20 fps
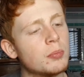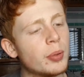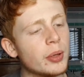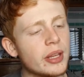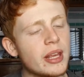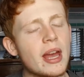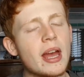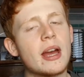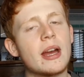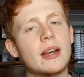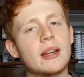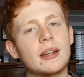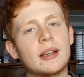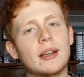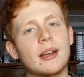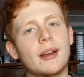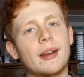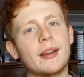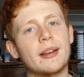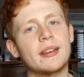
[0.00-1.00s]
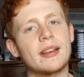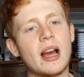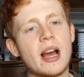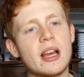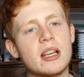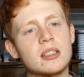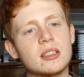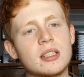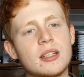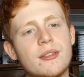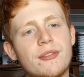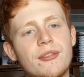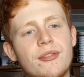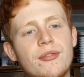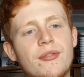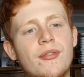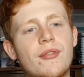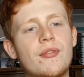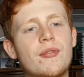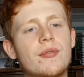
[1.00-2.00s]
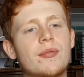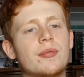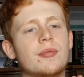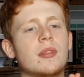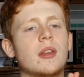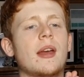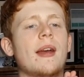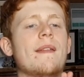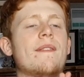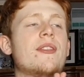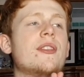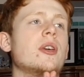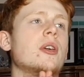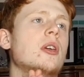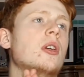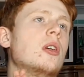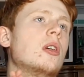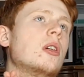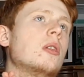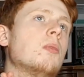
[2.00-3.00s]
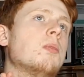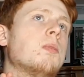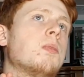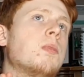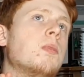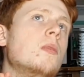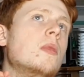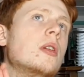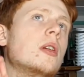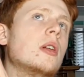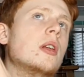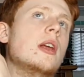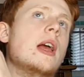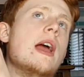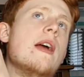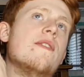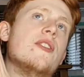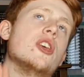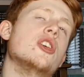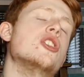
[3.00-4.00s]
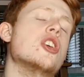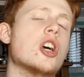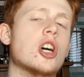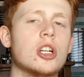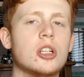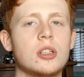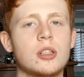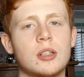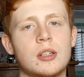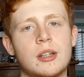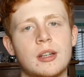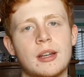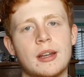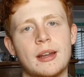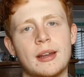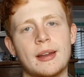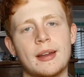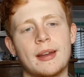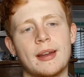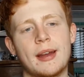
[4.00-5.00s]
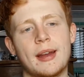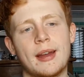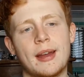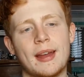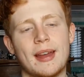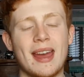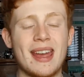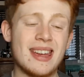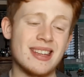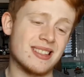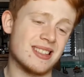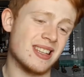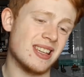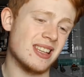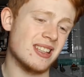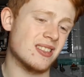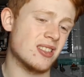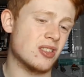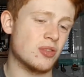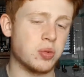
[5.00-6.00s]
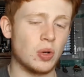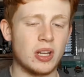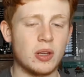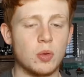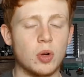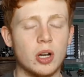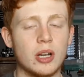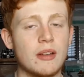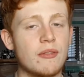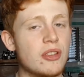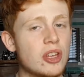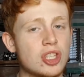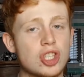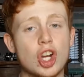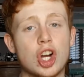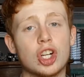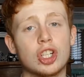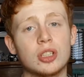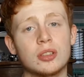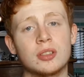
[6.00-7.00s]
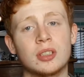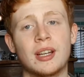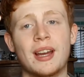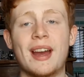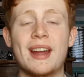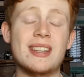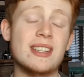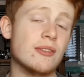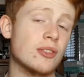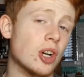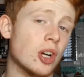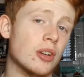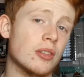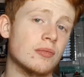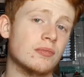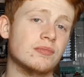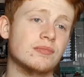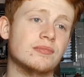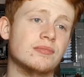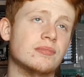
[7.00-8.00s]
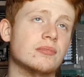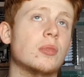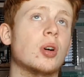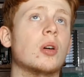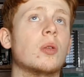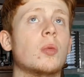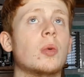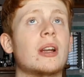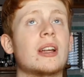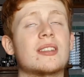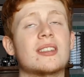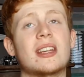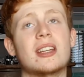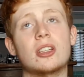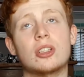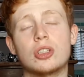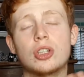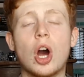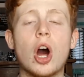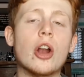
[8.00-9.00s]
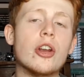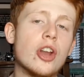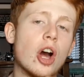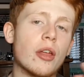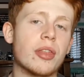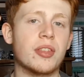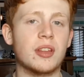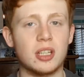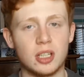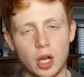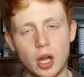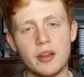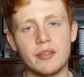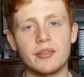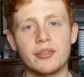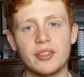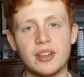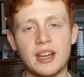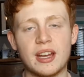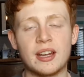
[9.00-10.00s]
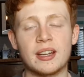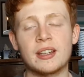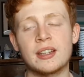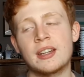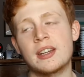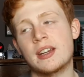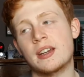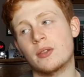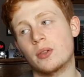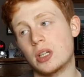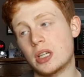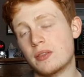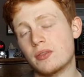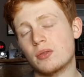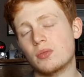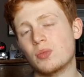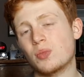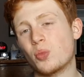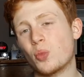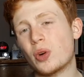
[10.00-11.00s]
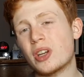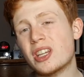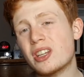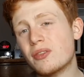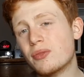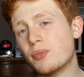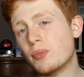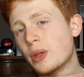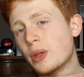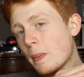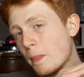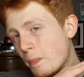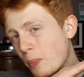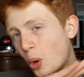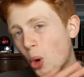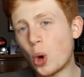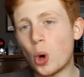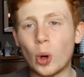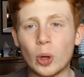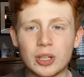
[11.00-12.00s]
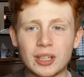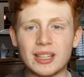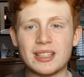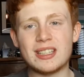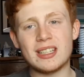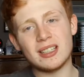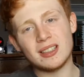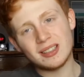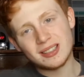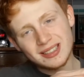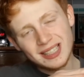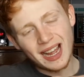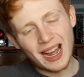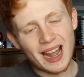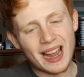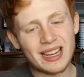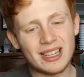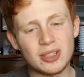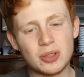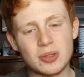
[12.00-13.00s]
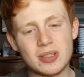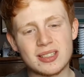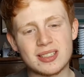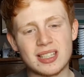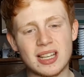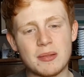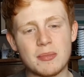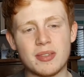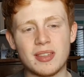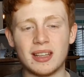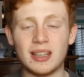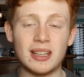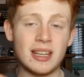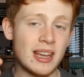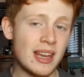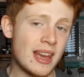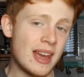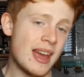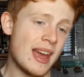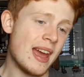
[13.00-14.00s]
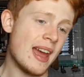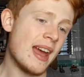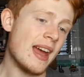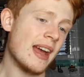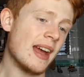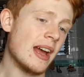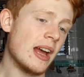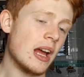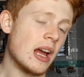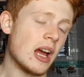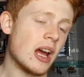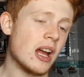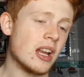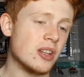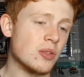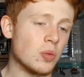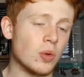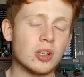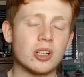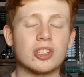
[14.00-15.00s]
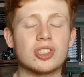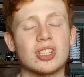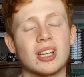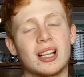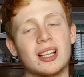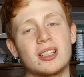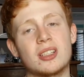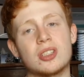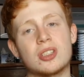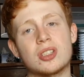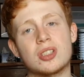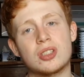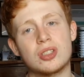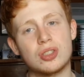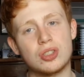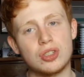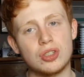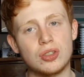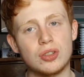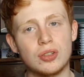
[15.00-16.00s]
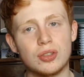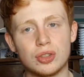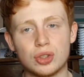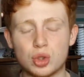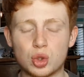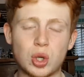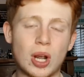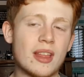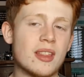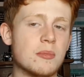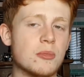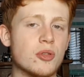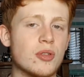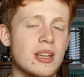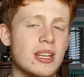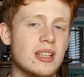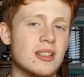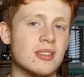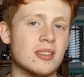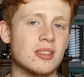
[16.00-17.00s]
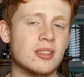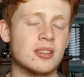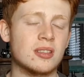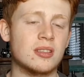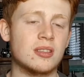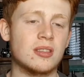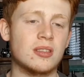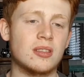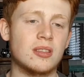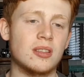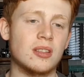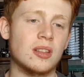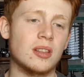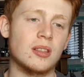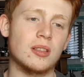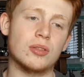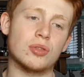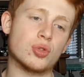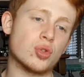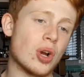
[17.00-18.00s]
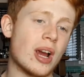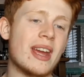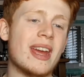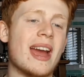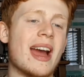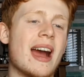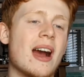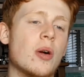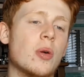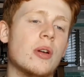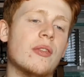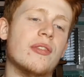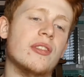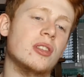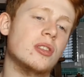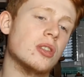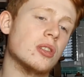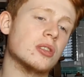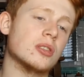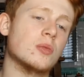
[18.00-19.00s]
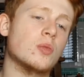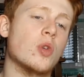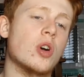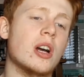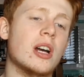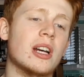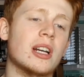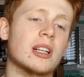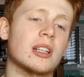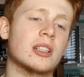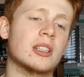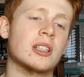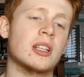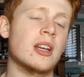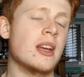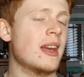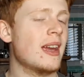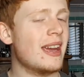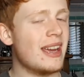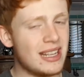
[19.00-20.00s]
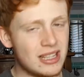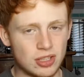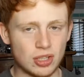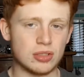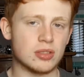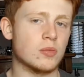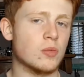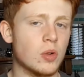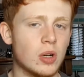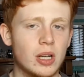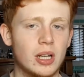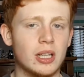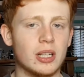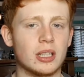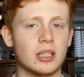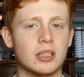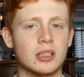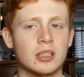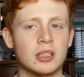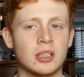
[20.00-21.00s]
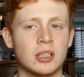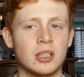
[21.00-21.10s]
yeah, guys, if you're young, 18 to 21, if you're young and you've got, well, when I say got nothing going for you, when bored and you're tired of doing the same thing, and you want a challenge, try the Marines, try it out. If it doesn't work, it doesn't work.